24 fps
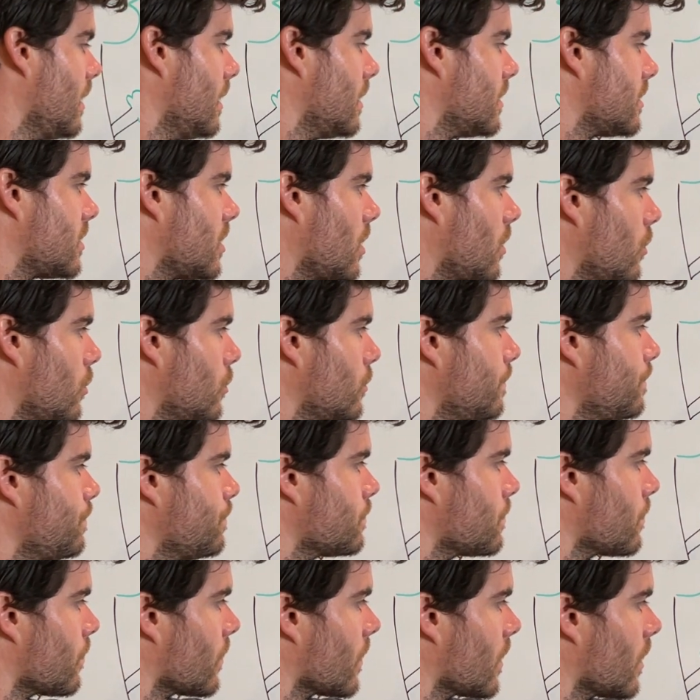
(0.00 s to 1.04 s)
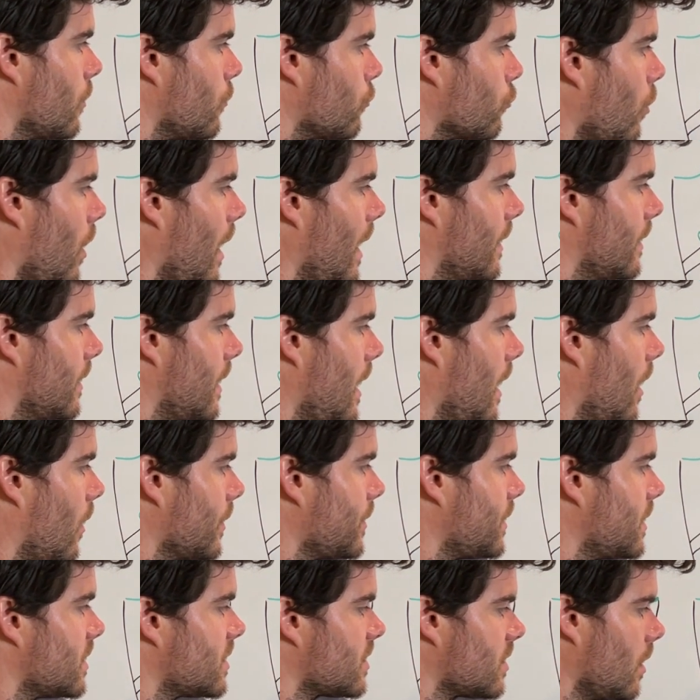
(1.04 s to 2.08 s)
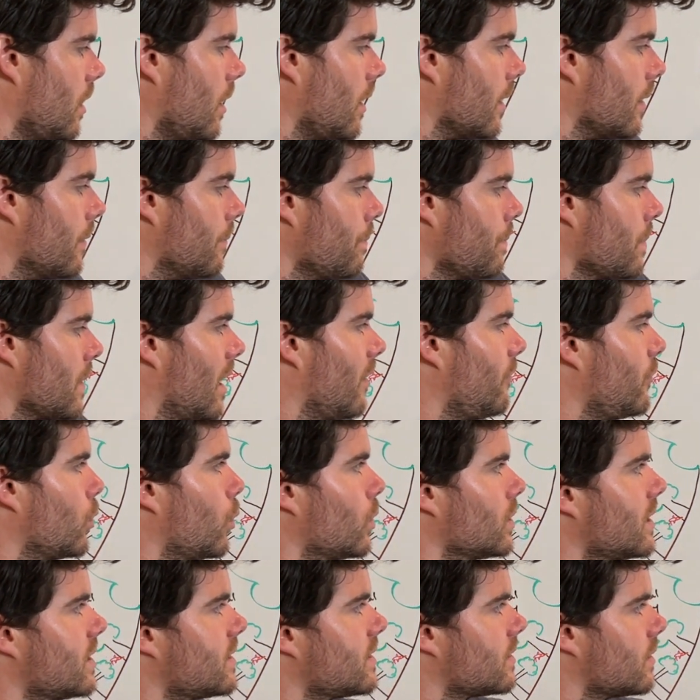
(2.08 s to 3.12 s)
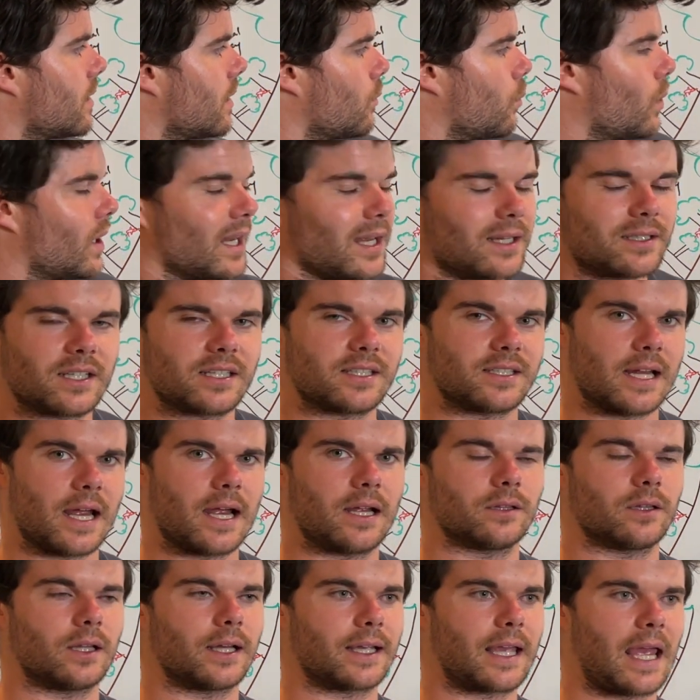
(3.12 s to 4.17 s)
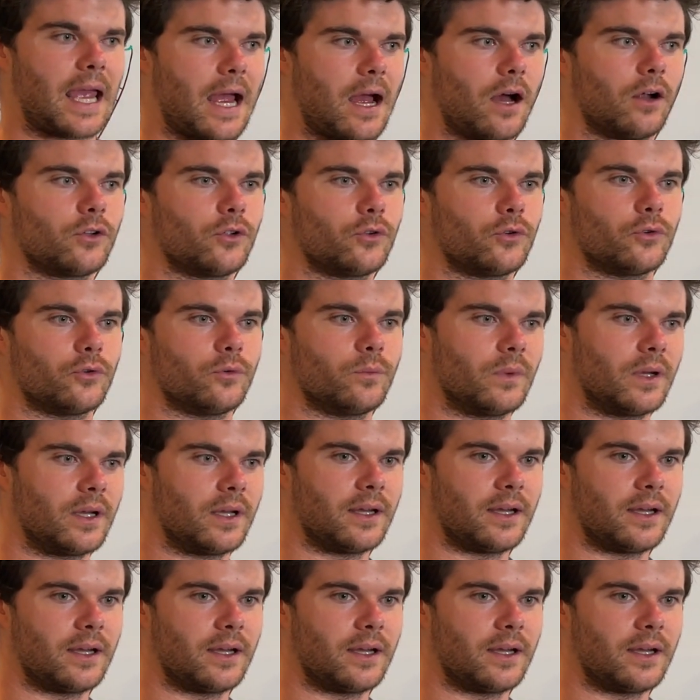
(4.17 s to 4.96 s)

So right now at this time, if you want to understand like how do